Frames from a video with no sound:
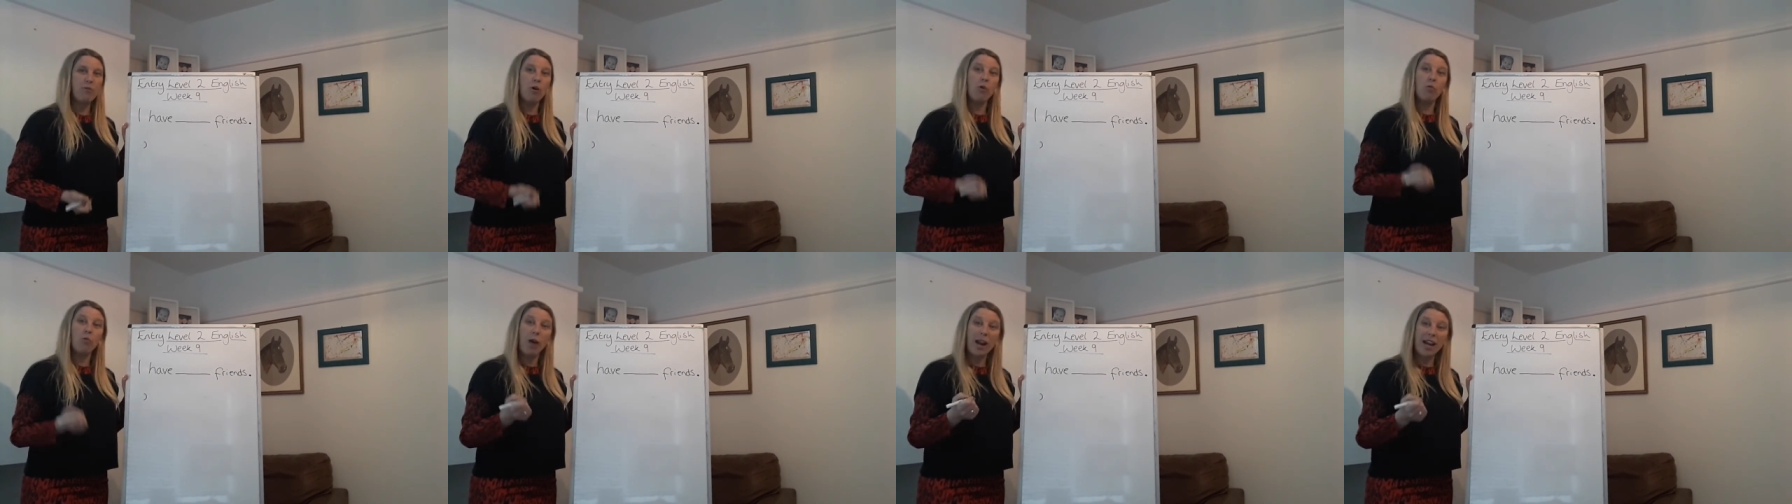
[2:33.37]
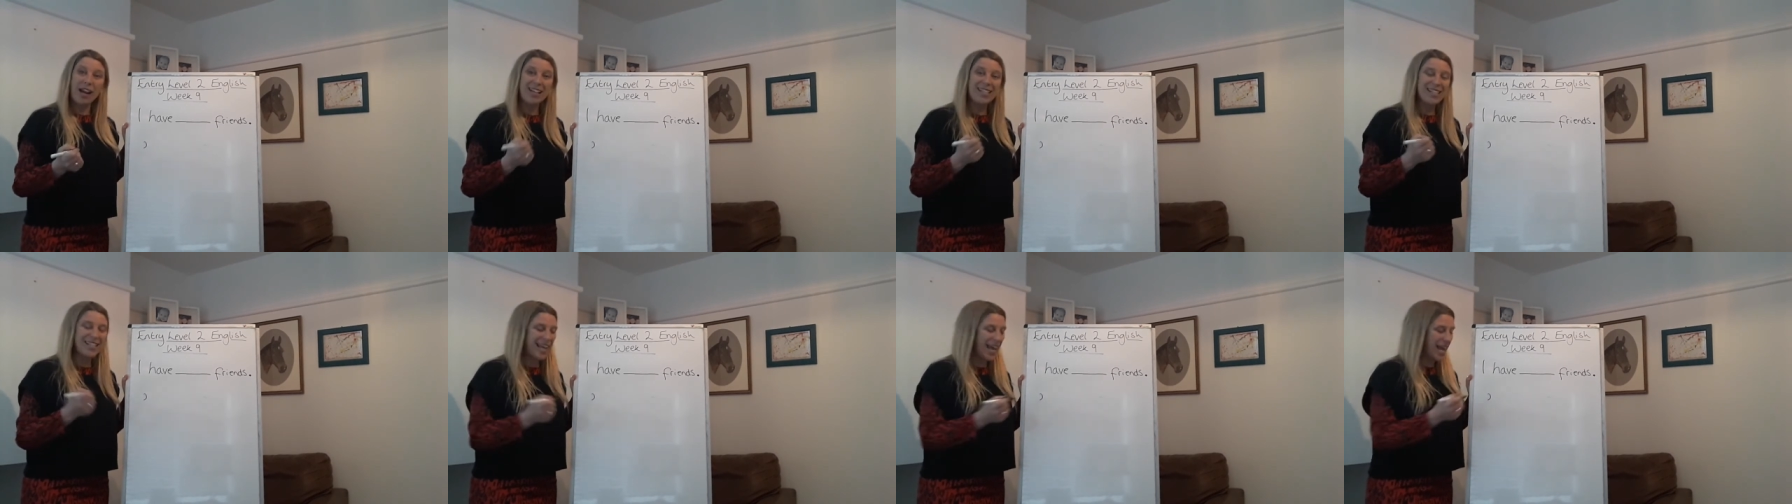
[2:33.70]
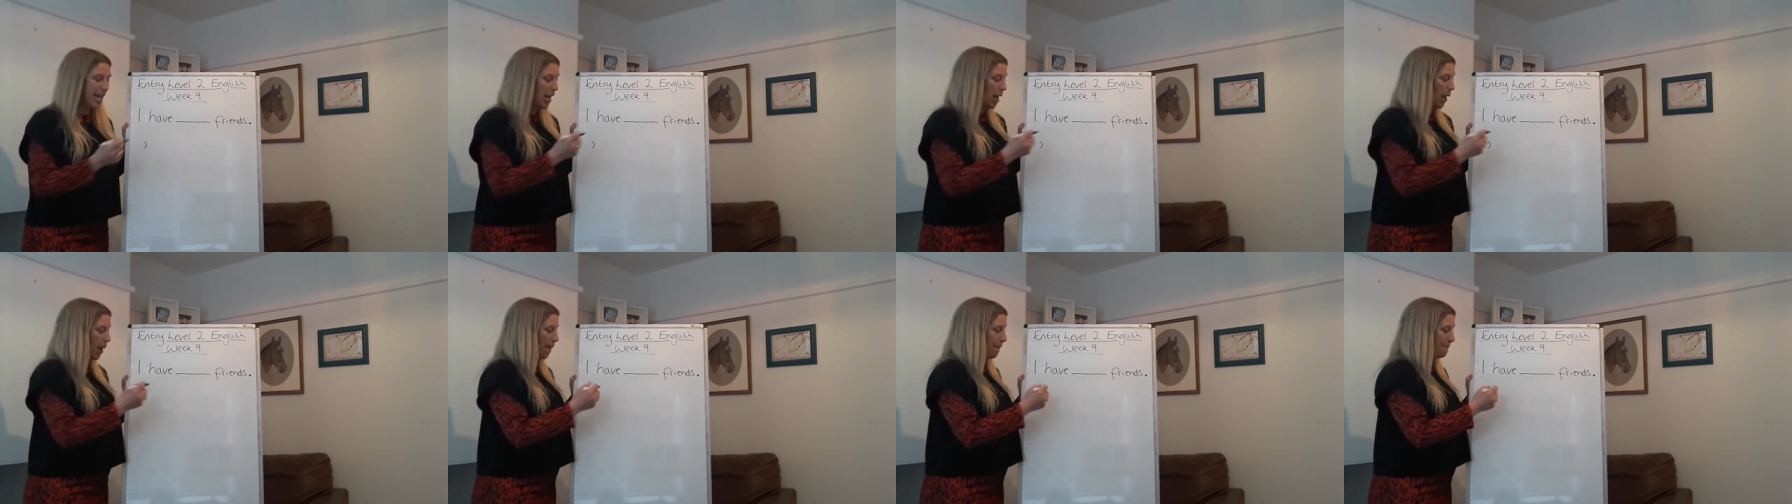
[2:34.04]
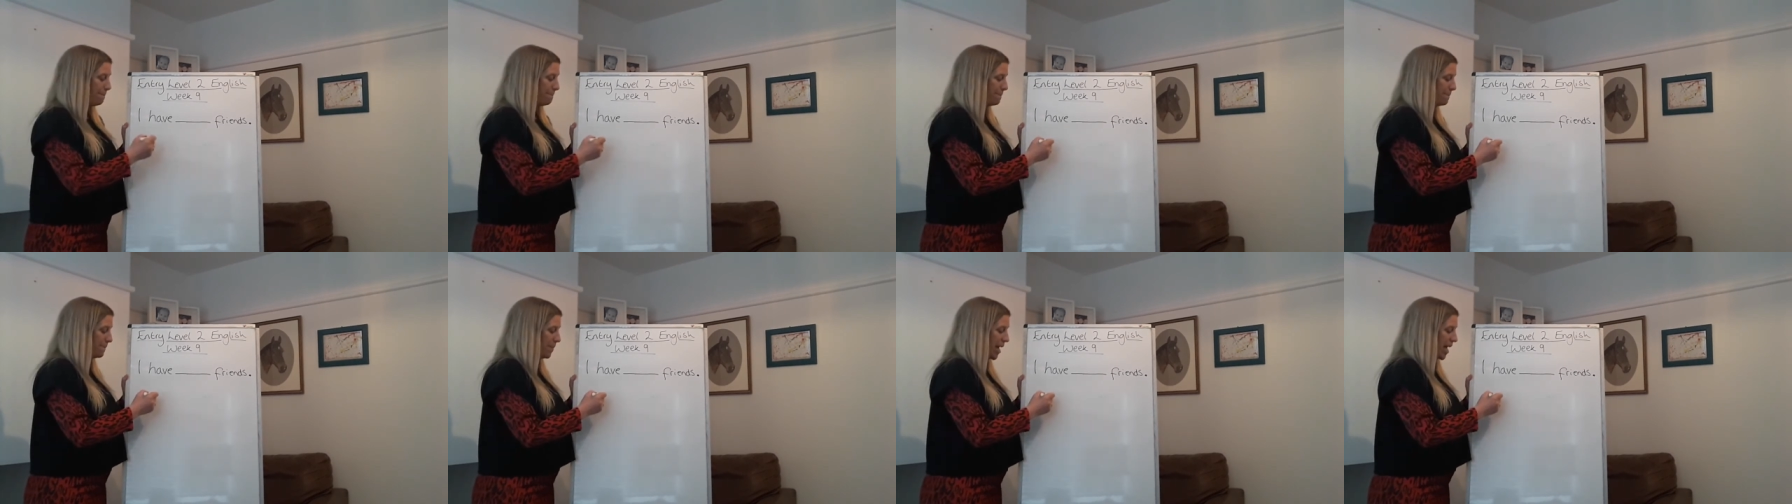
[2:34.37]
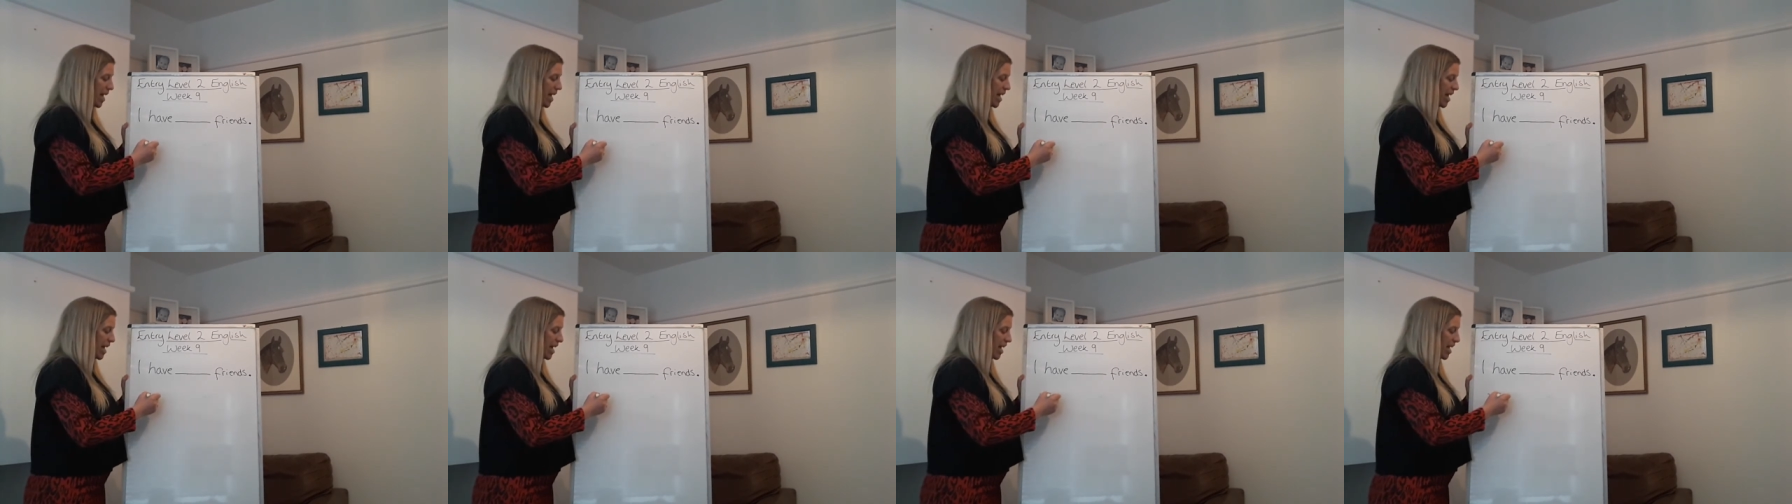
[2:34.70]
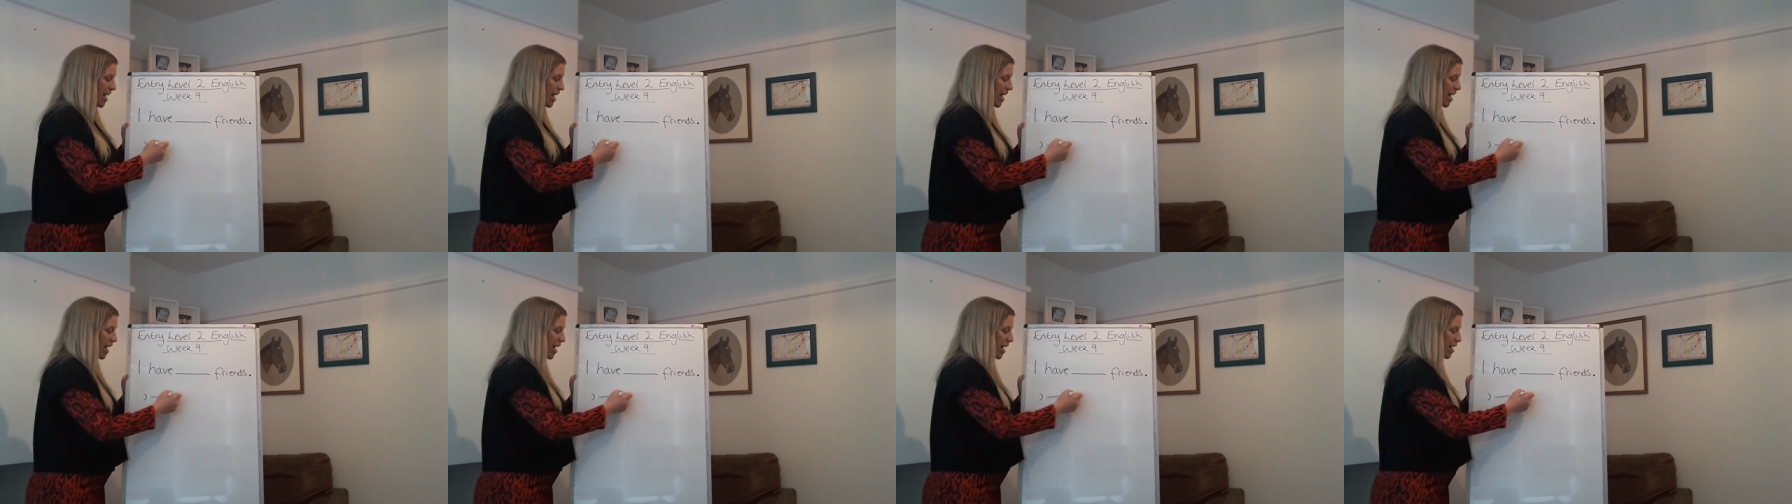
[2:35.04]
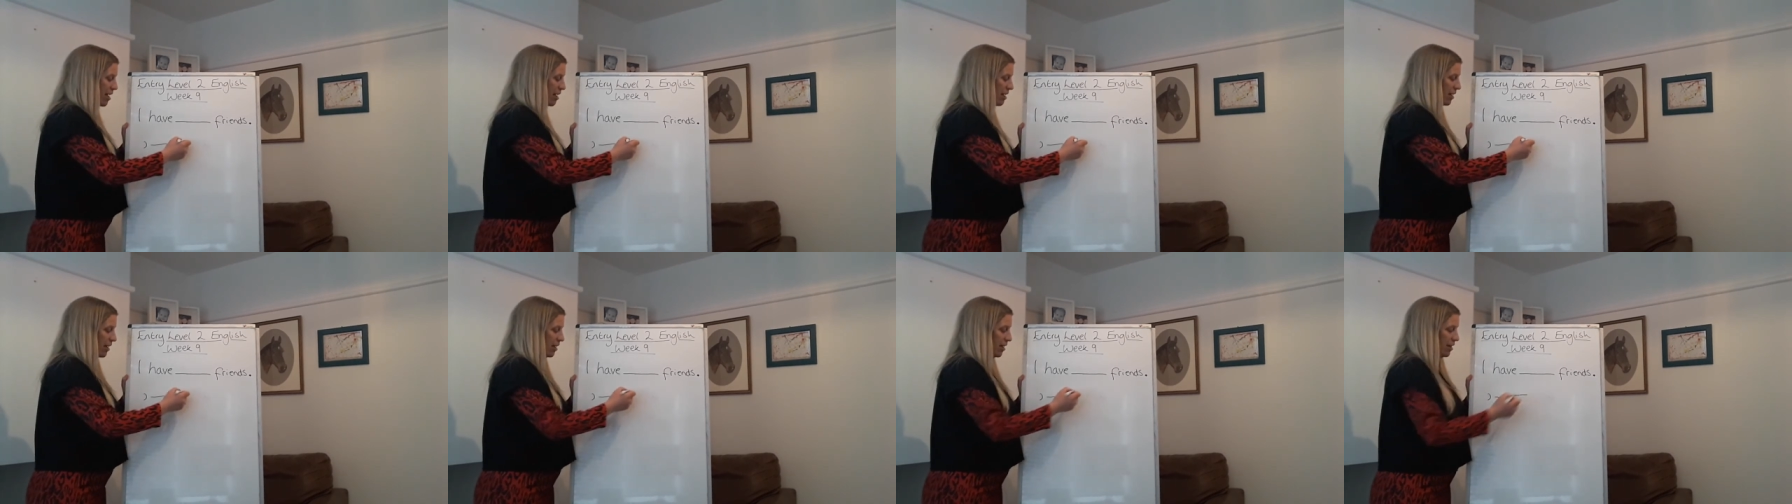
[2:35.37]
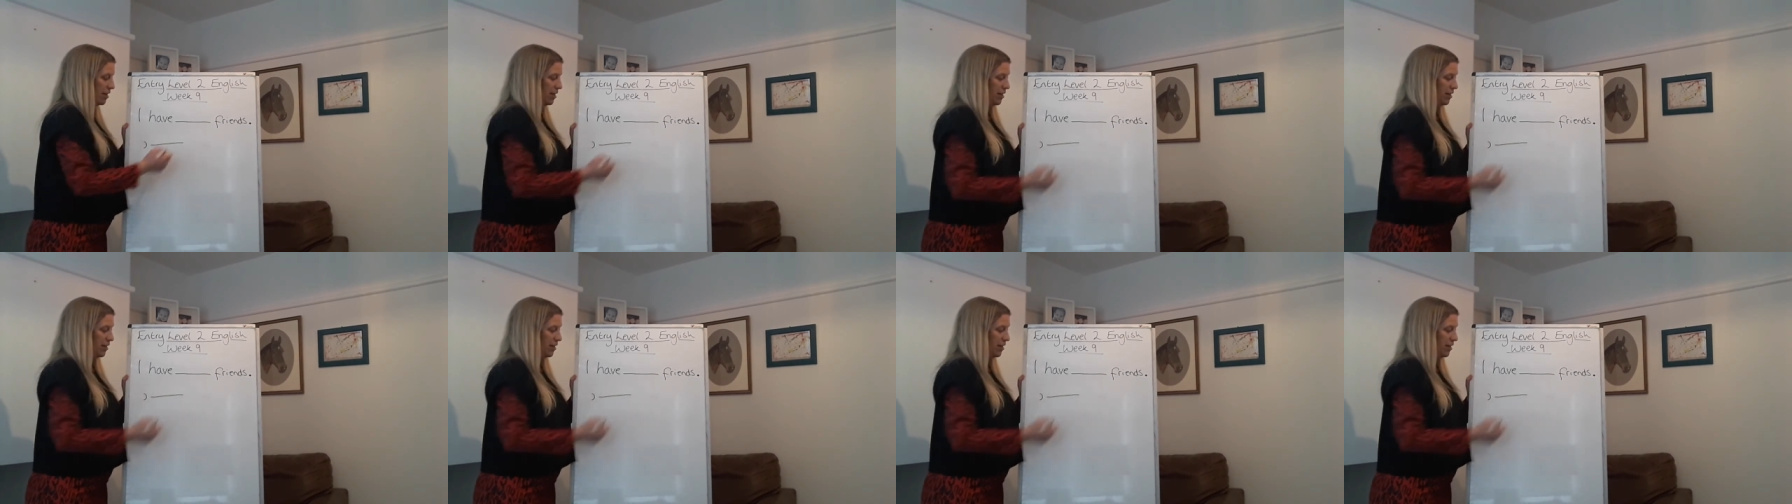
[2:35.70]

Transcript: But when I say beep,